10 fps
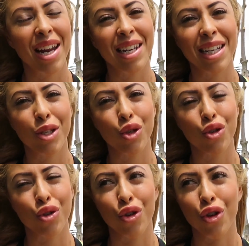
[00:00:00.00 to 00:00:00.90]
I need
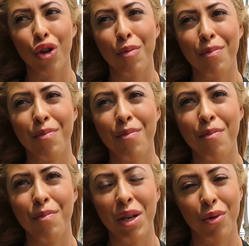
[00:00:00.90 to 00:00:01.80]
to
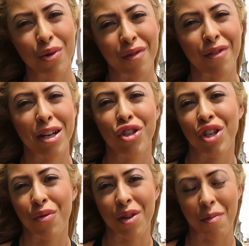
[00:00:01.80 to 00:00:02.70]
build a
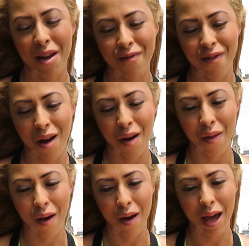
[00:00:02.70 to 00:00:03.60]
friendship with my
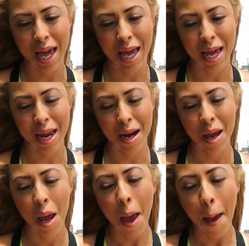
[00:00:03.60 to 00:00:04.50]
father
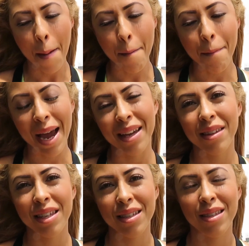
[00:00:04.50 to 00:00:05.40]
and make
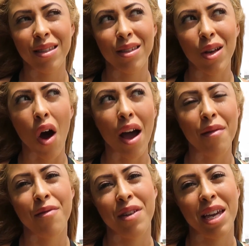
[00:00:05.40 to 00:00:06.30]
this
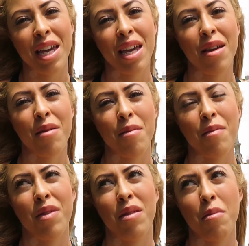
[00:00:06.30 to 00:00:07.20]
time for him
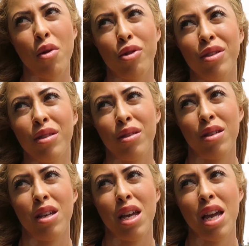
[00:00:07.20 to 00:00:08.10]
the most
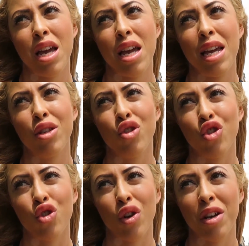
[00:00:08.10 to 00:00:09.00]

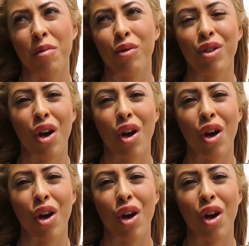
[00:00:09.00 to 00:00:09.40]
enjoyable